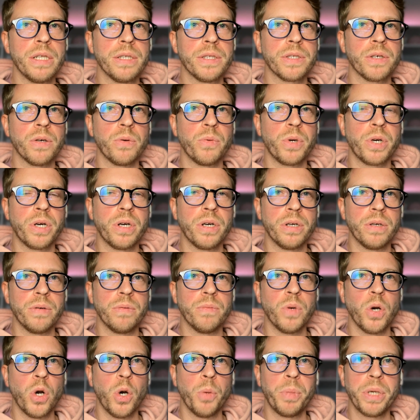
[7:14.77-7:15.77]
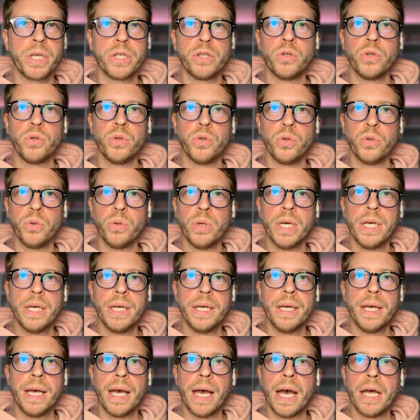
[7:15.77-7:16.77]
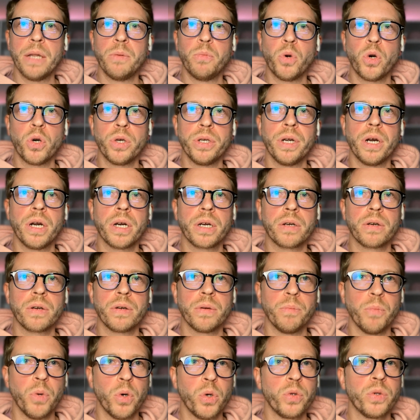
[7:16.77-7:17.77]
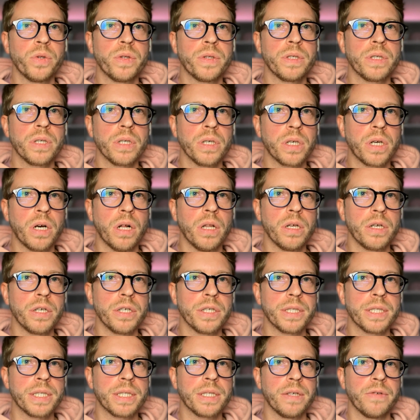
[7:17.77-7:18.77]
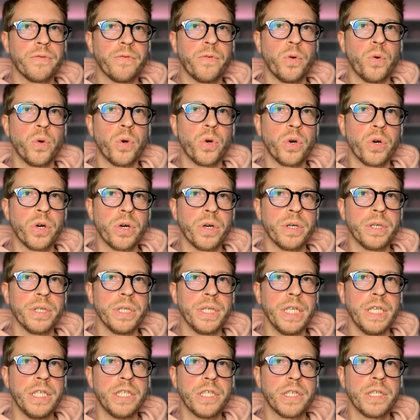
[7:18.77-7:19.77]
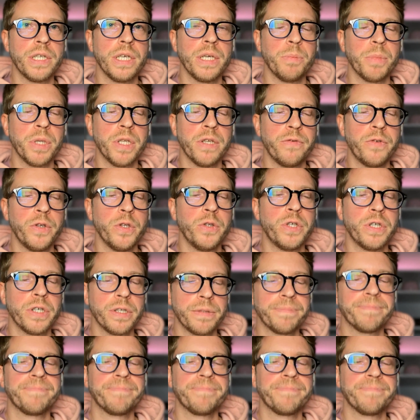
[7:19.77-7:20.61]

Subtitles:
So we're hoping to add more dark mode colors for each theme in the future.